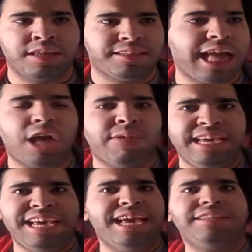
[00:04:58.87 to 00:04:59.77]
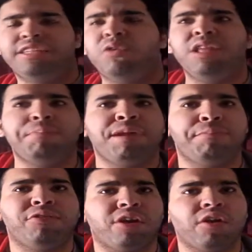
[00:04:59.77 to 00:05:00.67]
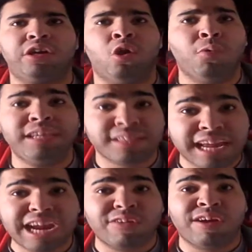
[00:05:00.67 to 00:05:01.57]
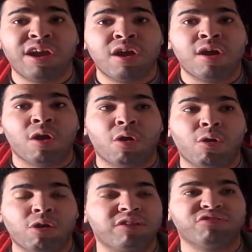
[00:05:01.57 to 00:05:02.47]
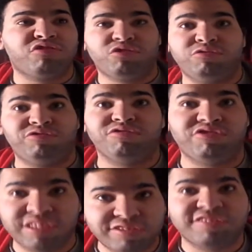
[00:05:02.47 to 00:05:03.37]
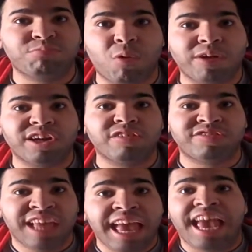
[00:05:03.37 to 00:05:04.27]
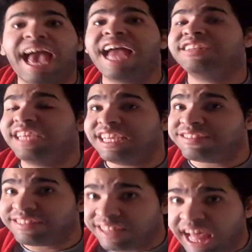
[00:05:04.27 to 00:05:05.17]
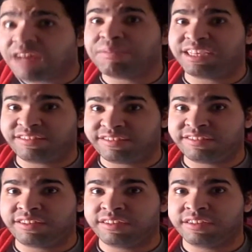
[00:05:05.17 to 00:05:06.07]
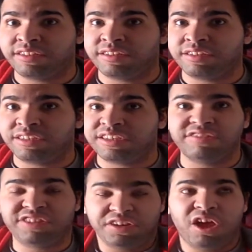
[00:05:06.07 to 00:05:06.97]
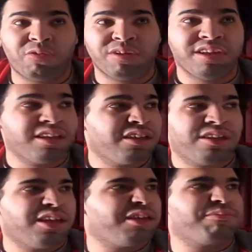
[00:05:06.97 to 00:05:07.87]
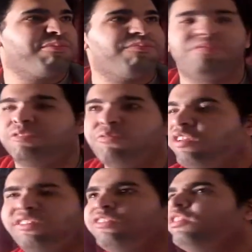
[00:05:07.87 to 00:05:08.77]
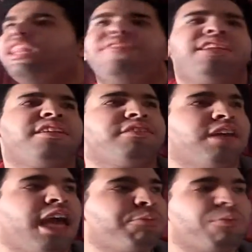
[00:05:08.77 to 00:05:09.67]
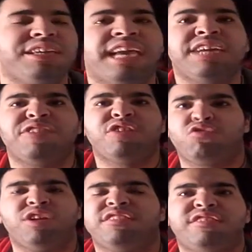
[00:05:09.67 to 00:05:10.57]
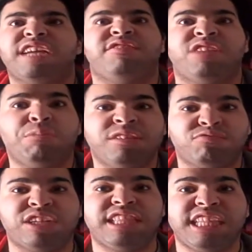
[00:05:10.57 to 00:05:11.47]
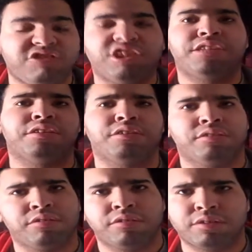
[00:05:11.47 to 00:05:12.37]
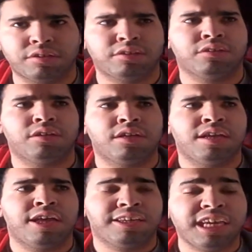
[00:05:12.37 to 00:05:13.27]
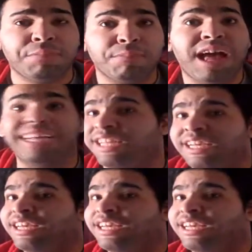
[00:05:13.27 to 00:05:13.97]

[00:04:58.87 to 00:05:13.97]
Now, the only people that are going there are social justice warriors and Islamics. Because, you know, we're living in a time where we can't even criticize someone's religion. Keep in mind,